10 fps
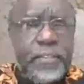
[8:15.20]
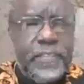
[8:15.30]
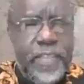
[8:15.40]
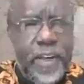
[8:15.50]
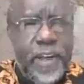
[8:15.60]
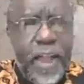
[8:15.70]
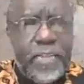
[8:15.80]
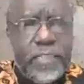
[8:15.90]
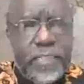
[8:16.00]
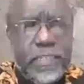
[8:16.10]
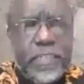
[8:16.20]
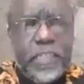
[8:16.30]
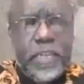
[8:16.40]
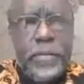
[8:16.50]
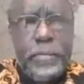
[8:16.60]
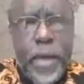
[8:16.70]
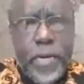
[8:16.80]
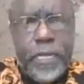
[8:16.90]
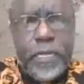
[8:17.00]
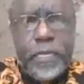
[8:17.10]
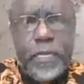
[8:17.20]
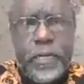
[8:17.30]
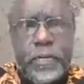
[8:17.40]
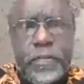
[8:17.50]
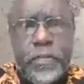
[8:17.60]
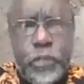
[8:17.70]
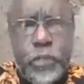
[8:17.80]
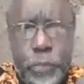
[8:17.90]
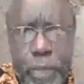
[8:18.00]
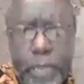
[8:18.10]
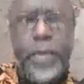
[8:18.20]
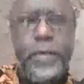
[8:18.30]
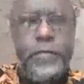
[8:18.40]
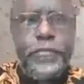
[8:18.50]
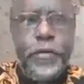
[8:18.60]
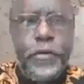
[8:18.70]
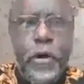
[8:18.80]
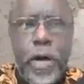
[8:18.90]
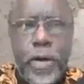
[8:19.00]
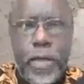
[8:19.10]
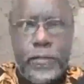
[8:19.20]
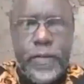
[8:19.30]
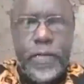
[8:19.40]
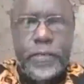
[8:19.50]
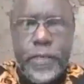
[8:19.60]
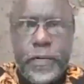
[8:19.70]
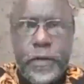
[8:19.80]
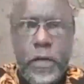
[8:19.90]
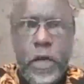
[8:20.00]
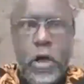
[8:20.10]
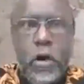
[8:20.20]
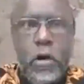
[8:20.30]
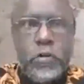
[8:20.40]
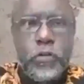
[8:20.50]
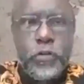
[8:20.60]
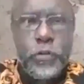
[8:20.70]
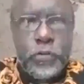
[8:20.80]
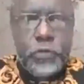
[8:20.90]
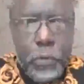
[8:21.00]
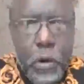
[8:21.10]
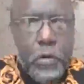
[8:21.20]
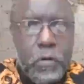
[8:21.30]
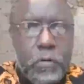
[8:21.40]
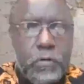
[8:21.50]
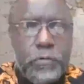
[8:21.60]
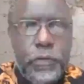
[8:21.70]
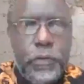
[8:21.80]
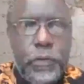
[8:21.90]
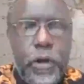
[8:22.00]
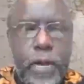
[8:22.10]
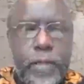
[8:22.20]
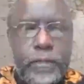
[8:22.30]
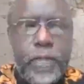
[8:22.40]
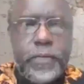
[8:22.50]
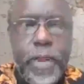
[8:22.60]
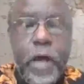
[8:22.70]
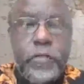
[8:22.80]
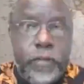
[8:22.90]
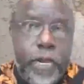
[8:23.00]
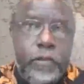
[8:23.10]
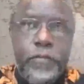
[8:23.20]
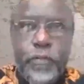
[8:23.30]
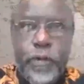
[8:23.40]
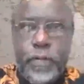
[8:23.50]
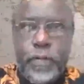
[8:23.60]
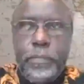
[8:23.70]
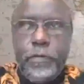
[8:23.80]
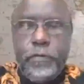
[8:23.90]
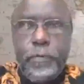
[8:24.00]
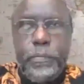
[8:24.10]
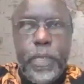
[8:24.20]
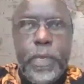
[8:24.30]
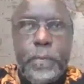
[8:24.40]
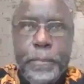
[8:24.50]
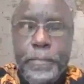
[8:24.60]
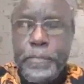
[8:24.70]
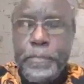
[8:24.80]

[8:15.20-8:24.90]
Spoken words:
Is the grant money too big for your organization or too small for your organization? I'll tell you, for example, for me,